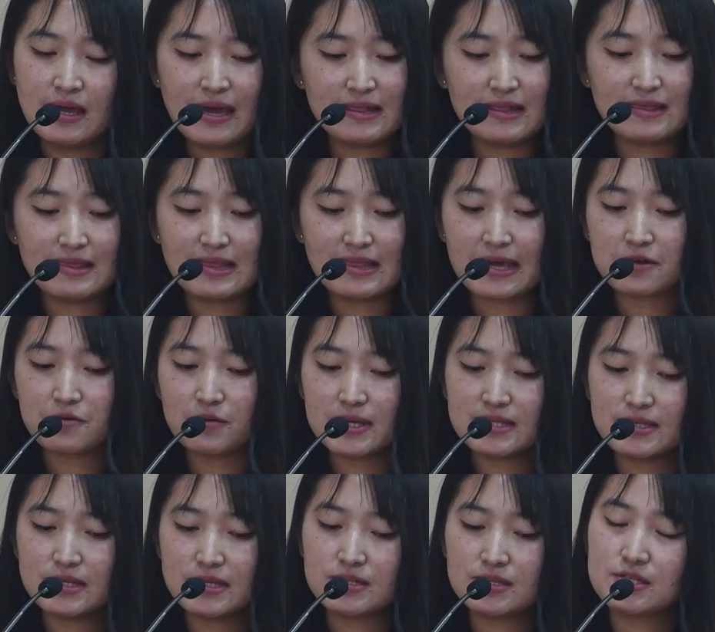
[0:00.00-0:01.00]
And
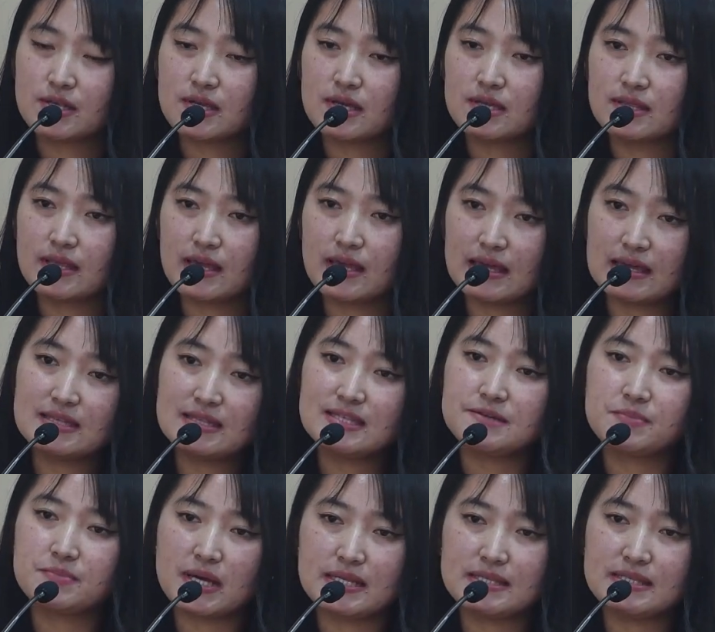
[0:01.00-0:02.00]
likewise, in Si, they
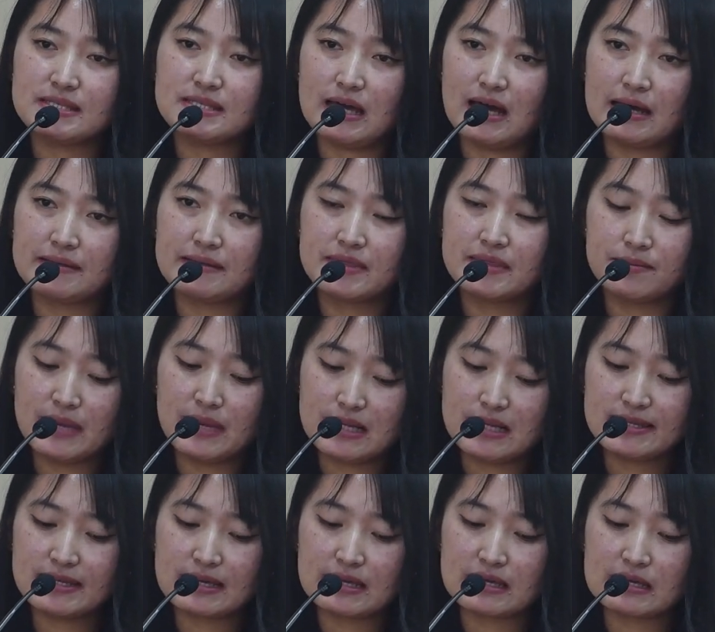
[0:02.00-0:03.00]
interpret the
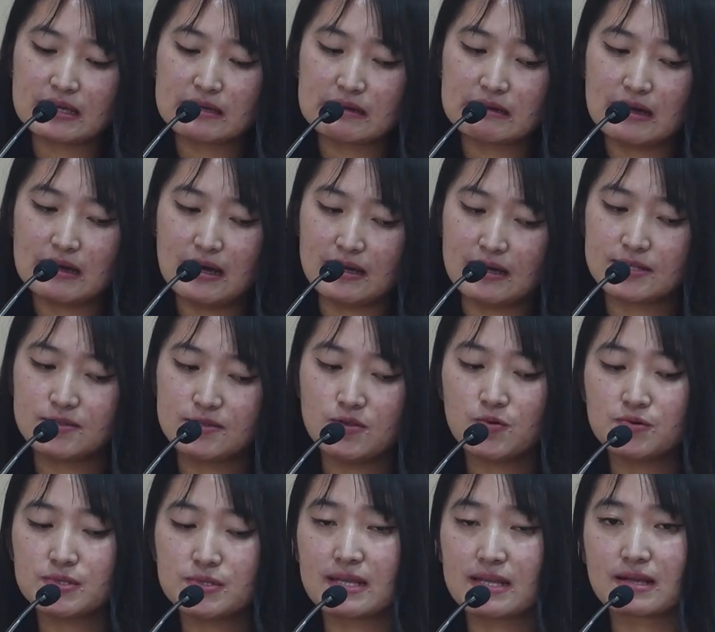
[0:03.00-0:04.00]
melting
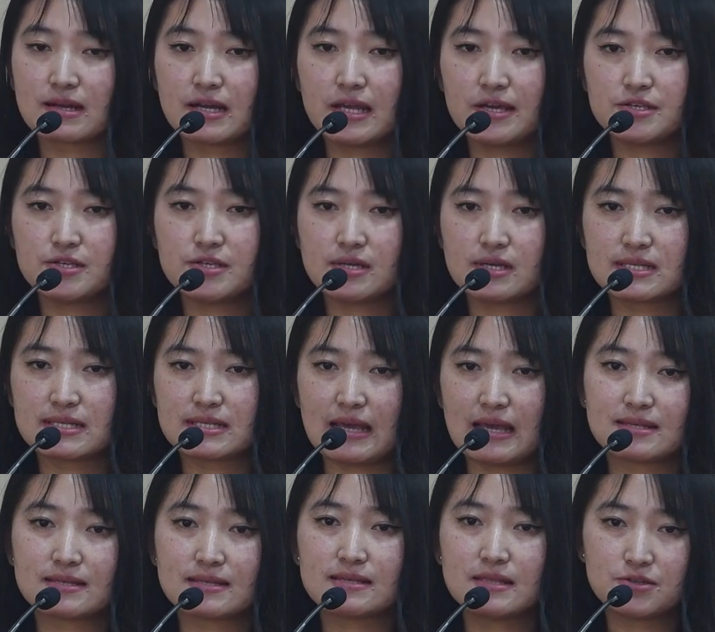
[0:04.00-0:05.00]
snows and glaciers
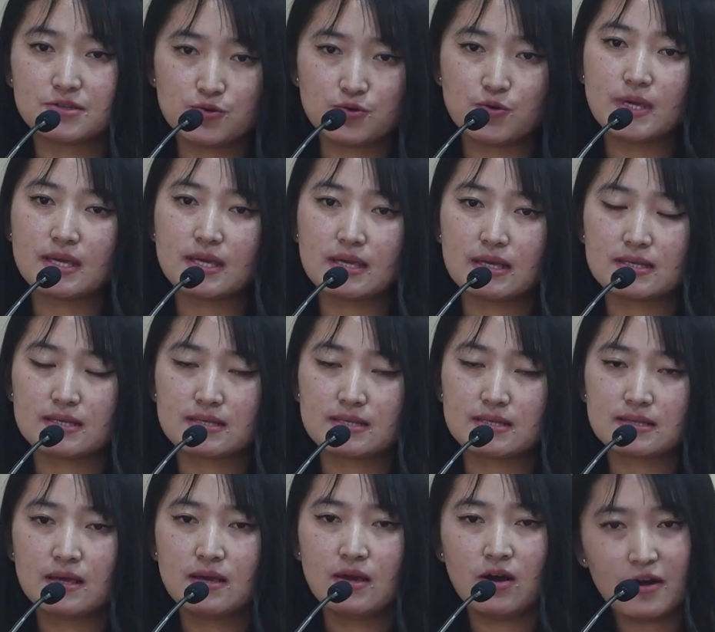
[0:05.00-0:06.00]
as the doing
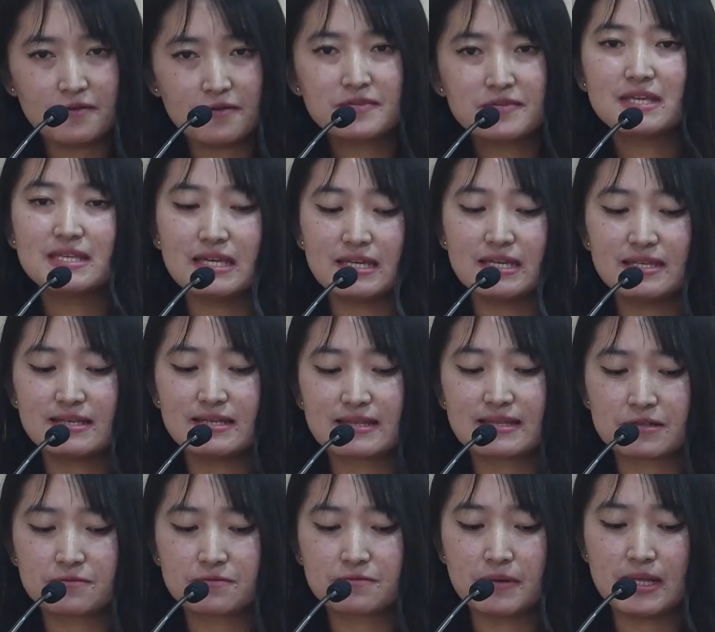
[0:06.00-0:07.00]
of the deities
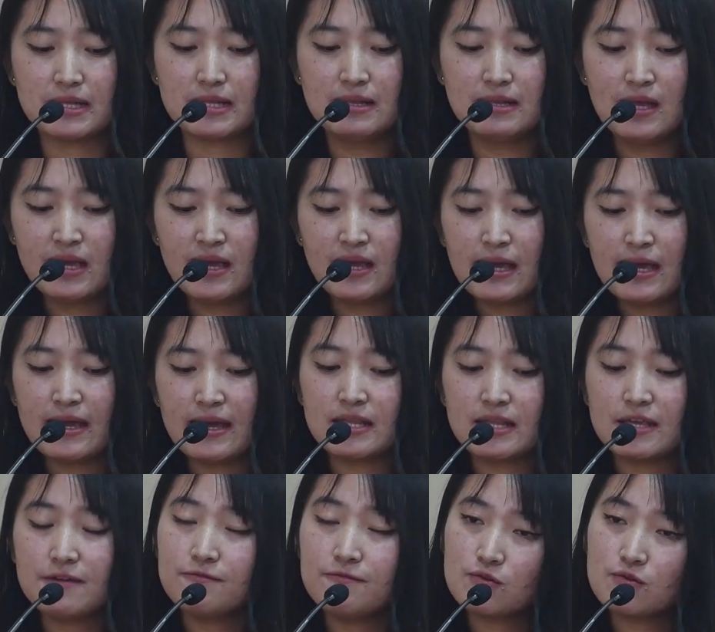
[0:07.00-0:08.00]
as well. And
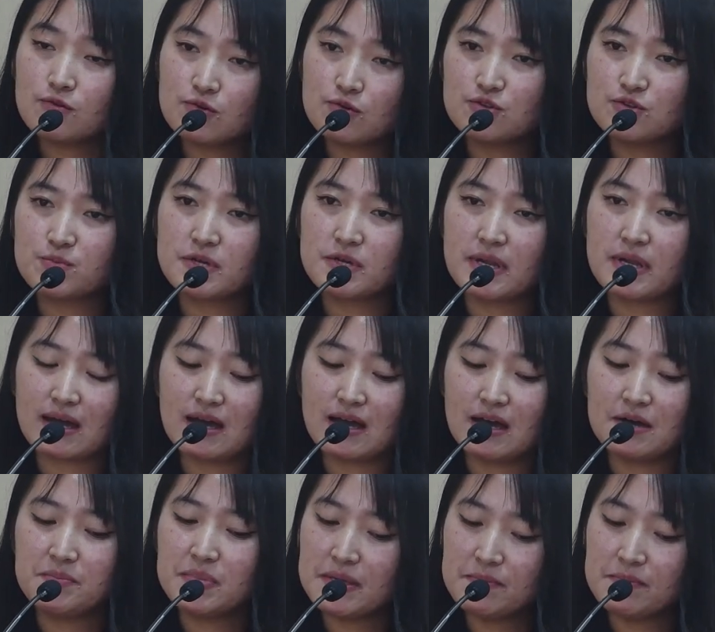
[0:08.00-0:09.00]
if you go to
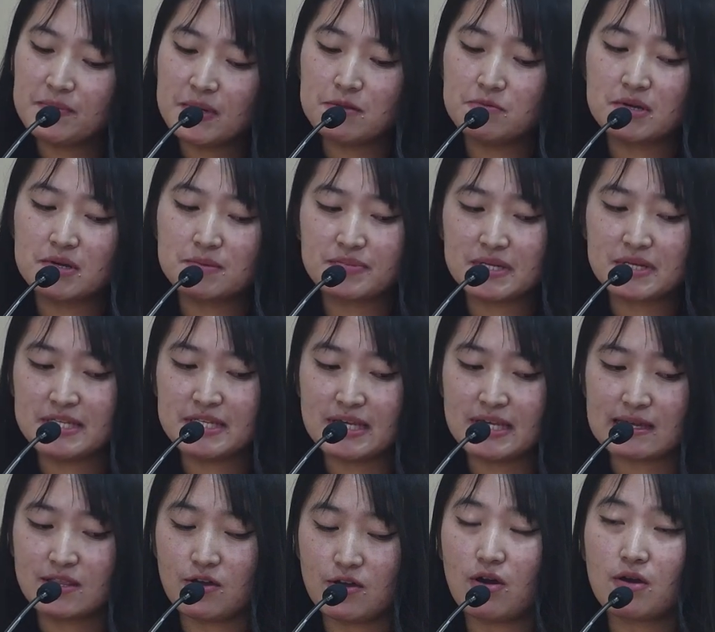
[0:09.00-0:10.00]
Punakha, people will
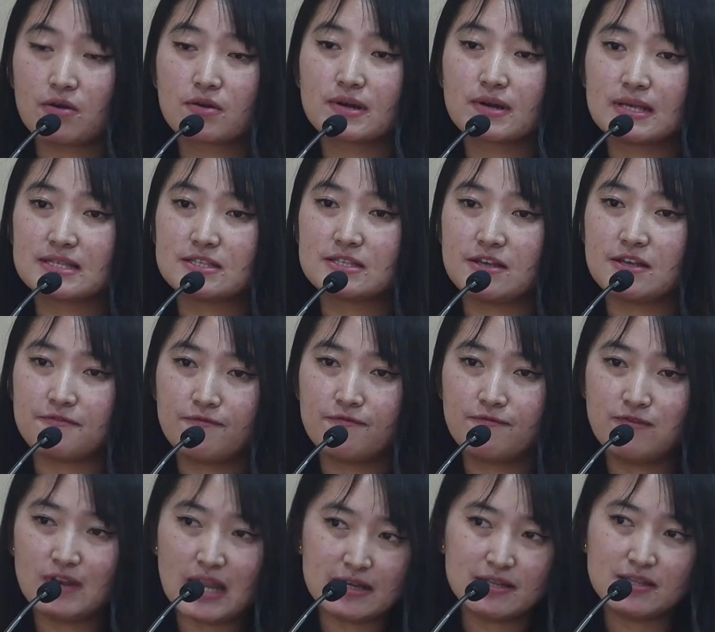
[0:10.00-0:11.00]
predict the occurrence of
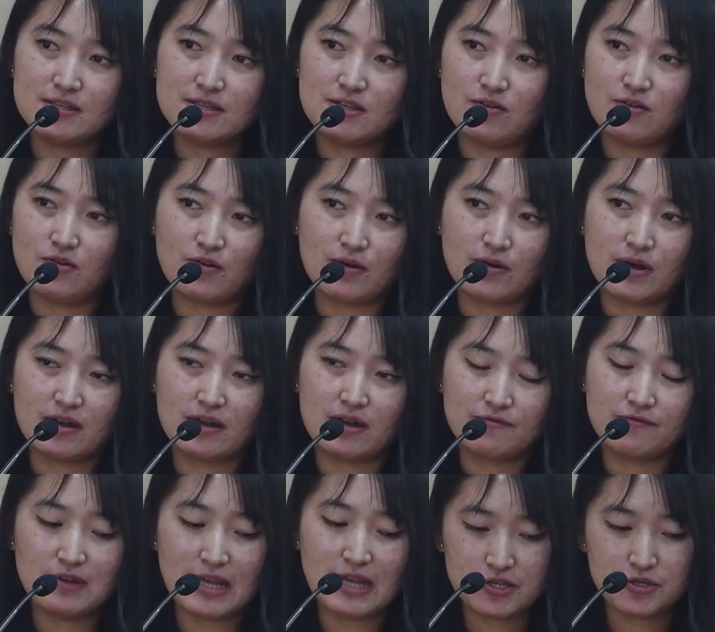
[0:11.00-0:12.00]
flood or
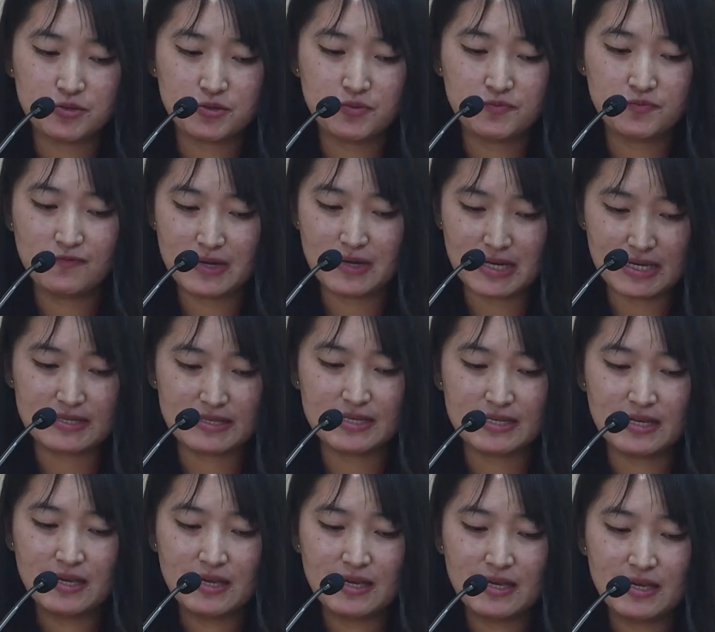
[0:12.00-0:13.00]
flash
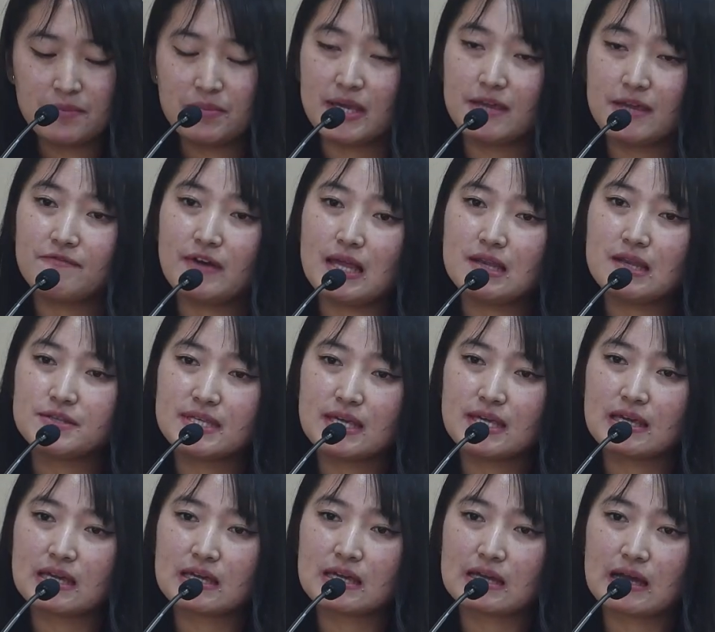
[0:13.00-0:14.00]
flood by
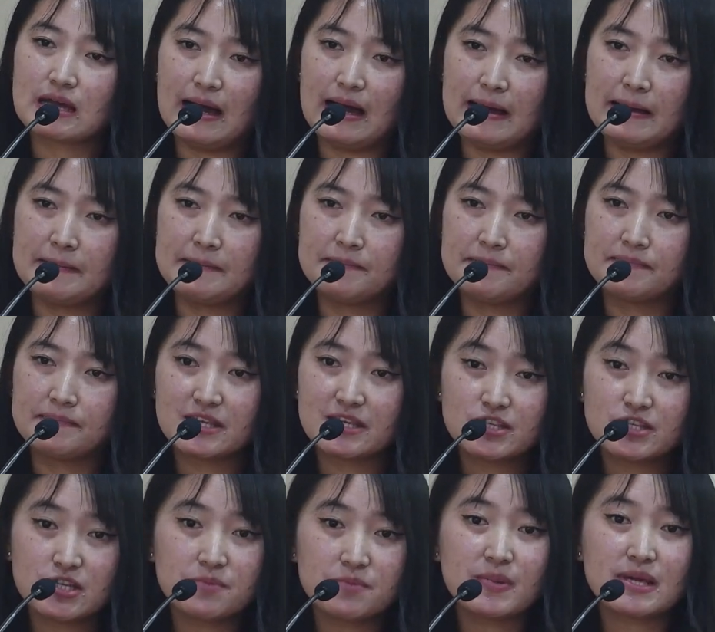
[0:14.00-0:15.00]
evaluating the
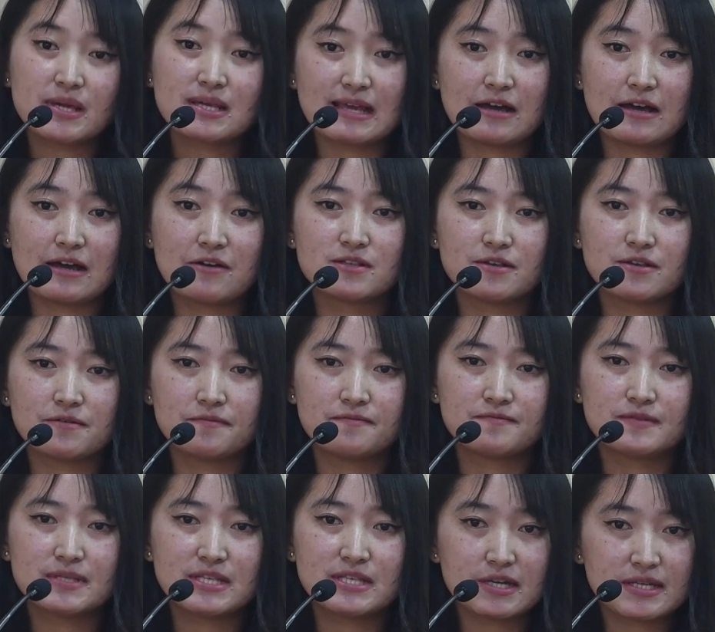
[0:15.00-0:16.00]
chirping sounds of
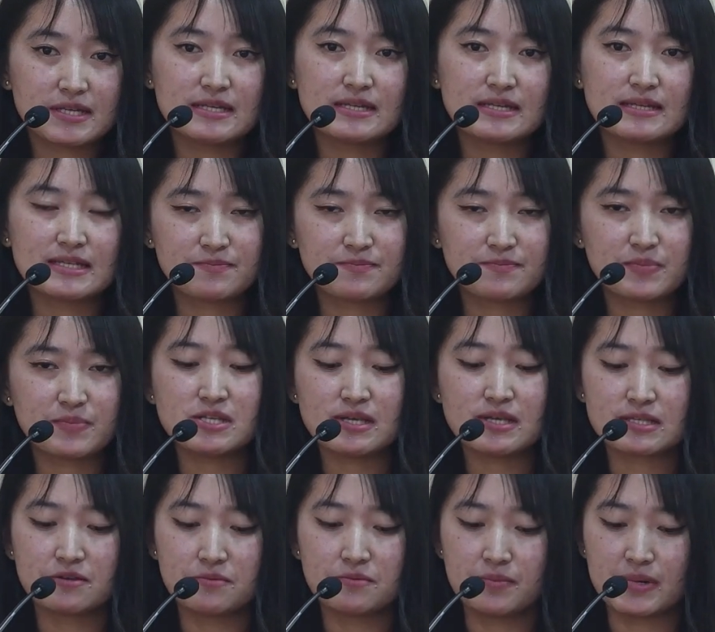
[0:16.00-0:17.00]
certain
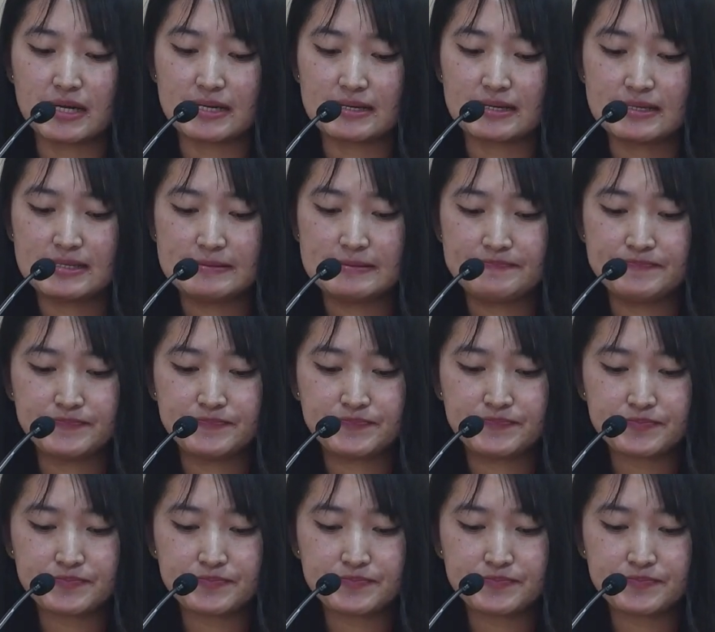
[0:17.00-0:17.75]
species of birds.